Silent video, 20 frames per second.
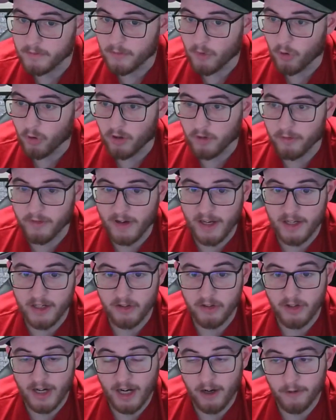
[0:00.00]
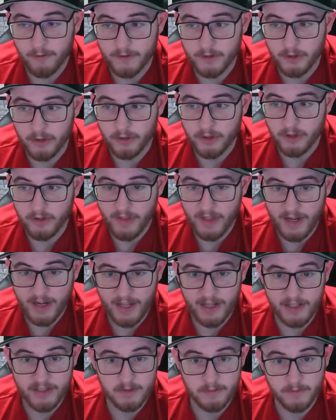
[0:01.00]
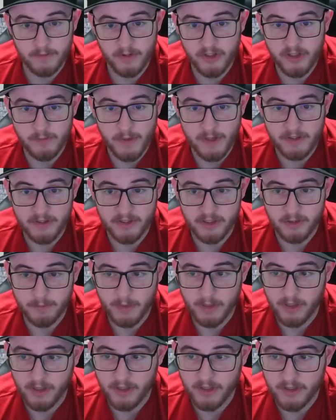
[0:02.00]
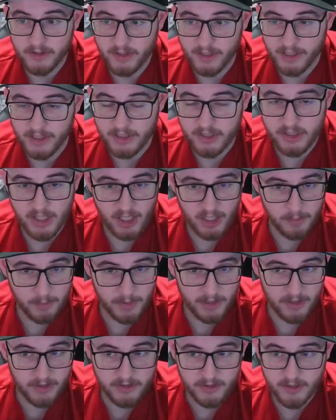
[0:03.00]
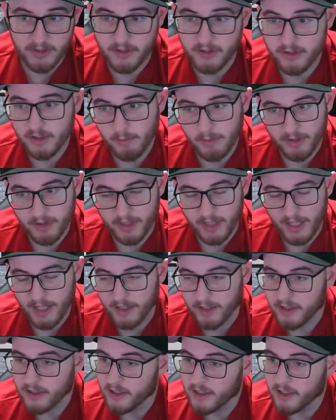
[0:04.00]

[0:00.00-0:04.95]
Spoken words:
or find another outfielder that has some first base experience, like a Jock Peterson or something like that.